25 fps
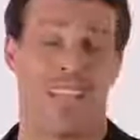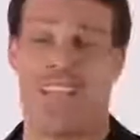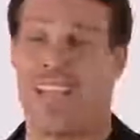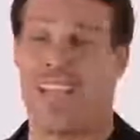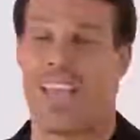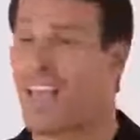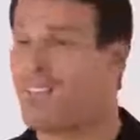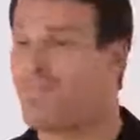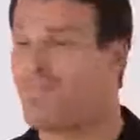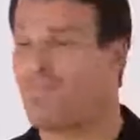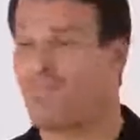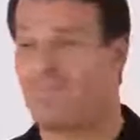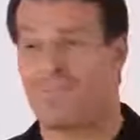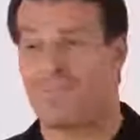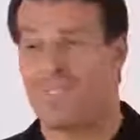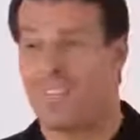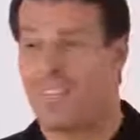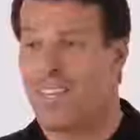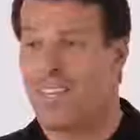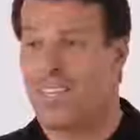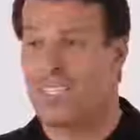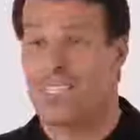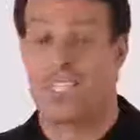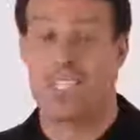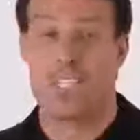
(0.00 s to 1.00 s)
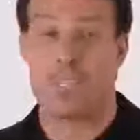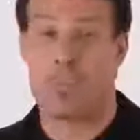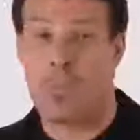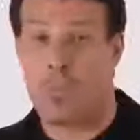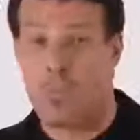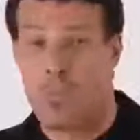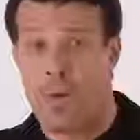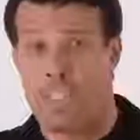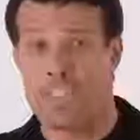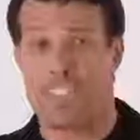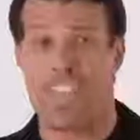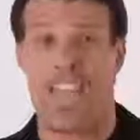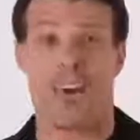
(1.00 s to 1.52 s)
And discipline
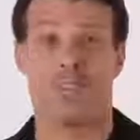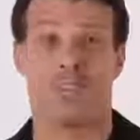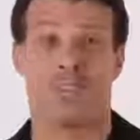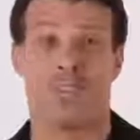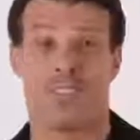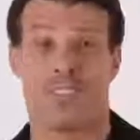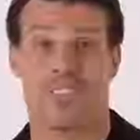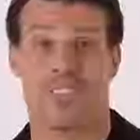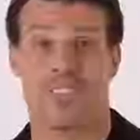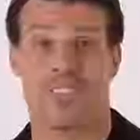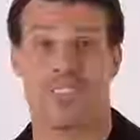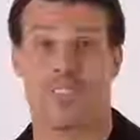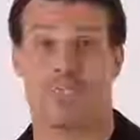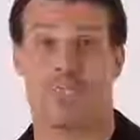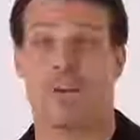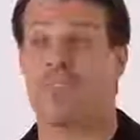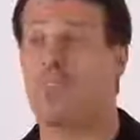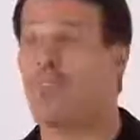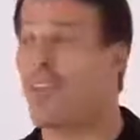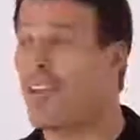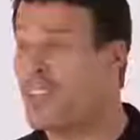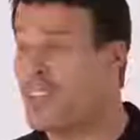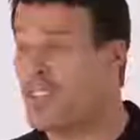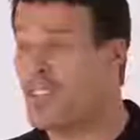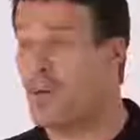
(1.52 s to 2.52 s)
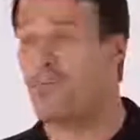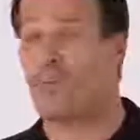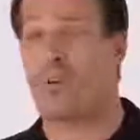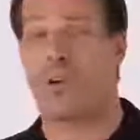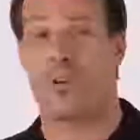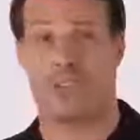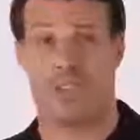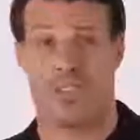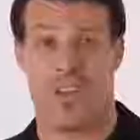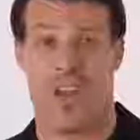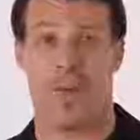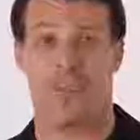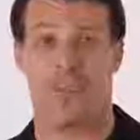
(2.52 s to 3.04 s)
weighs ounces, as my friend Jim
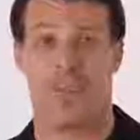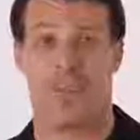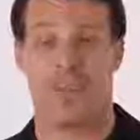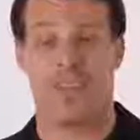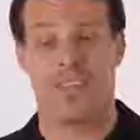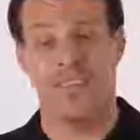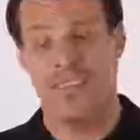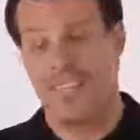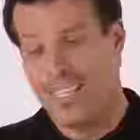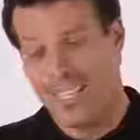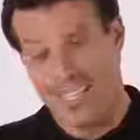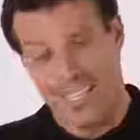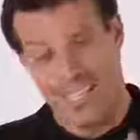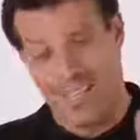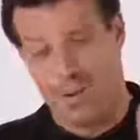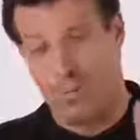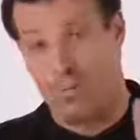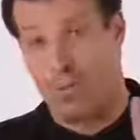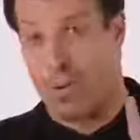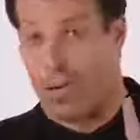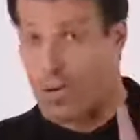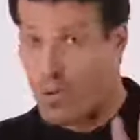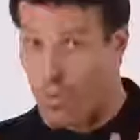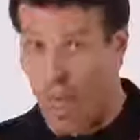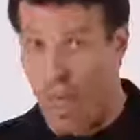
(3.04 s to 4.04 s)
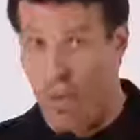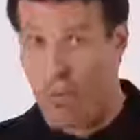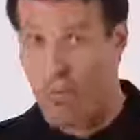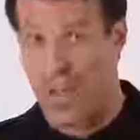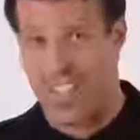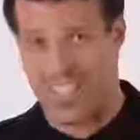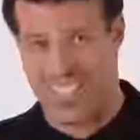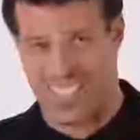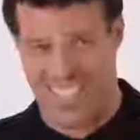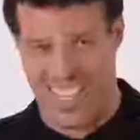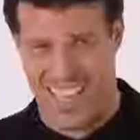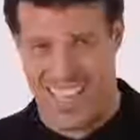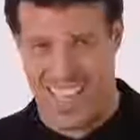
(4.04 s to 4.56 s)
Rohn taught me. Regret
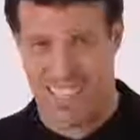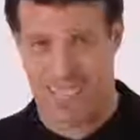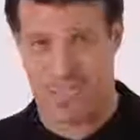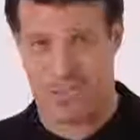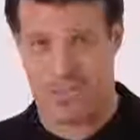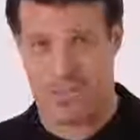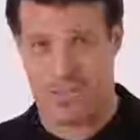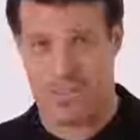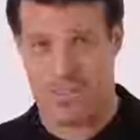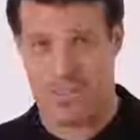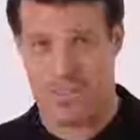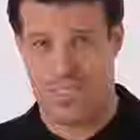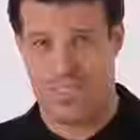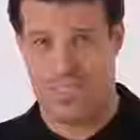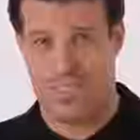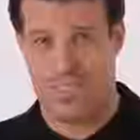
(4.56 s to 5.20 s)
weighs tons.